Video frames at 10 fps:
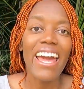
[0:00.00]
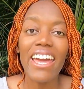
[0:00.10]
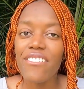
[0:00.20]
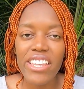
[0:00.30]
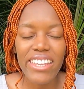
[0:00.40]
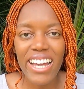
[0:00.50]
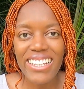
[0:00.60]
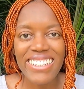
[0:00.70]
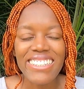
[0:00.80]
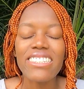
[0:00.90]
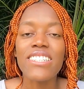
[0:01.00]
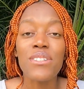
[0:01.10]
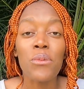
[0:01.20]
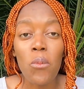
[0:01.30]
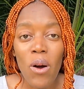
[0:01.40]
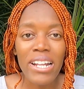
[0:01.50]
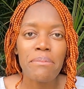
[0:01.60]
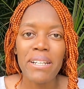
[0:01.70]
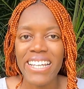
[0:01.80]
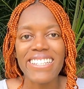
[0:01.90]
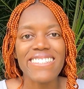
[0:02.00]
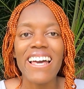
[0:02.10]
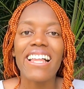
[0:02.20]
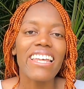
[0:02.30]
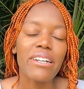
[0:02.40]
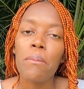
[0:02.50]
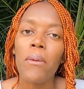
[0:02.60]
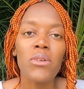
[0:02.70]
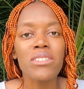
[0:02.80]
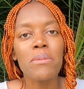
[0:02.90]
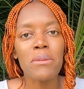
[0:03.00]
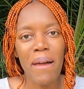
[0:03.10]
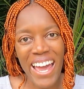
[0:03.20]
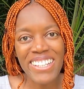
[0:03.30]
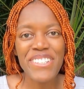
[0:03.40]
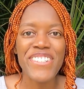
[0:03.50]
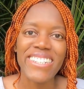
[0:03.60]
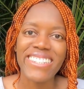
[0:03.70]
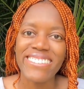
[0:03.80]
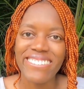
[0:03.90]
Everything I need is in one place, like a portable pantry.